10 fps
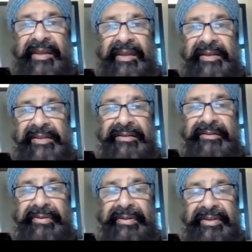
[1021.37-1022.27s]
So if we
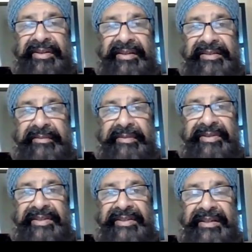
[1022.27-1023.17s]
look at some of
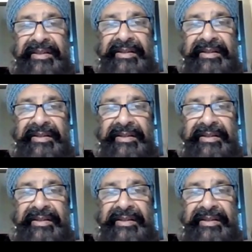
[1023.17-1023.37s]
these other